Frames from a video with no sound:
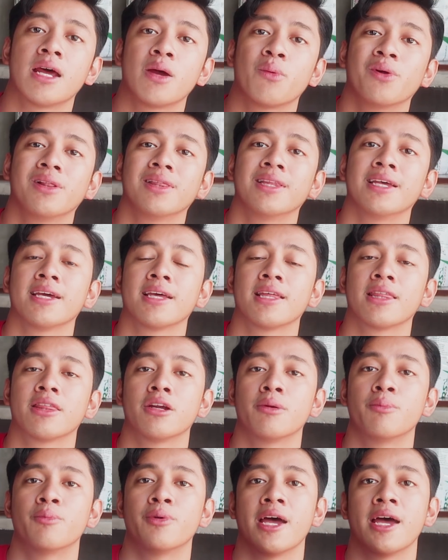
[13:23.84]
and I will link
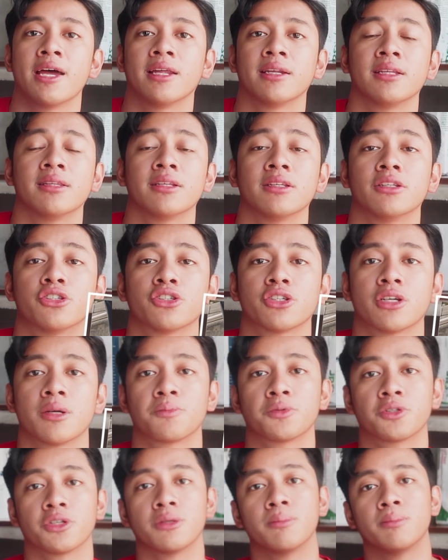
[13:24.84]
their brand in the
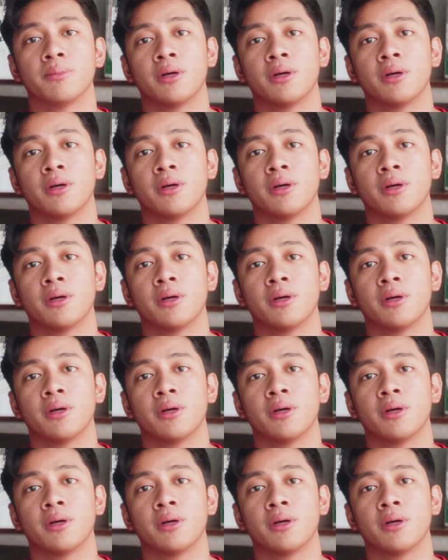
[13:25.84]
description